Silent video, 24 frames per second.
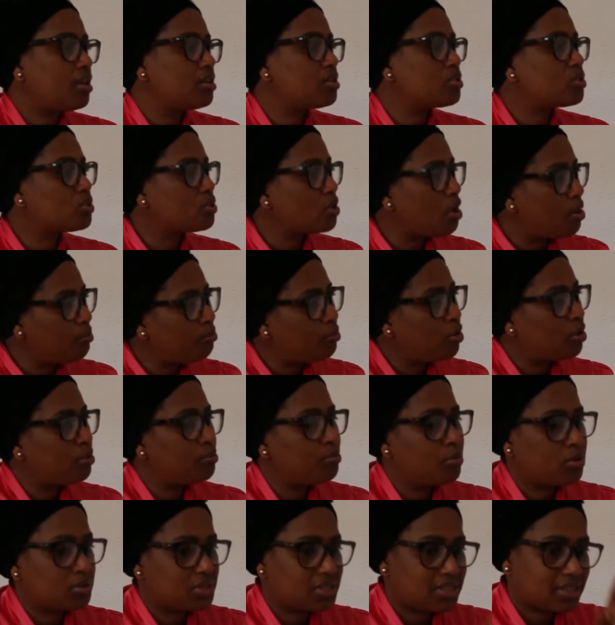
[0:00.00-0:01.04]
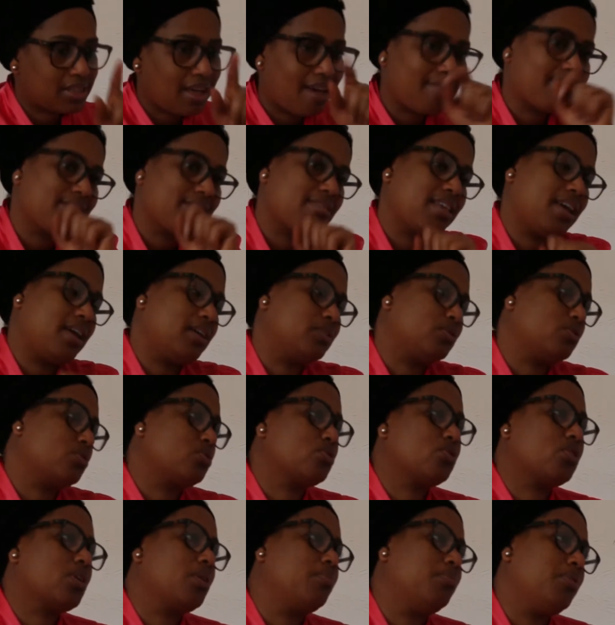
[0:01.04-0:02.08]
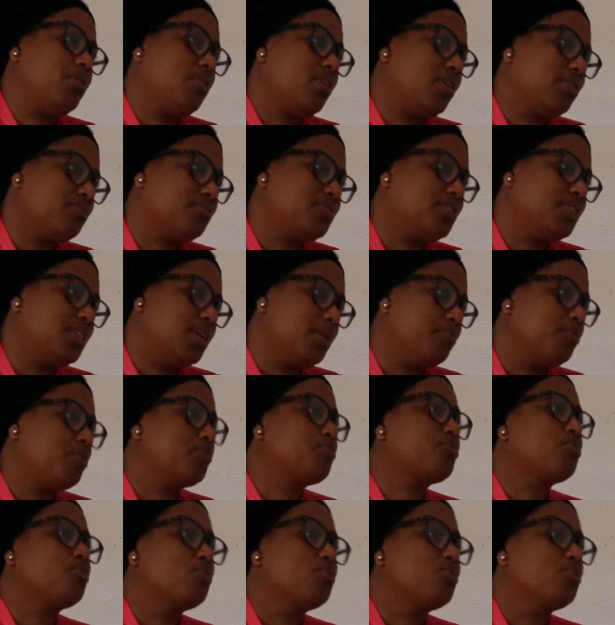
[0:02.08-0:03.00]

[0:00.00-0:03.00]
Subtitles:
Someone must stand there to talk about FGM if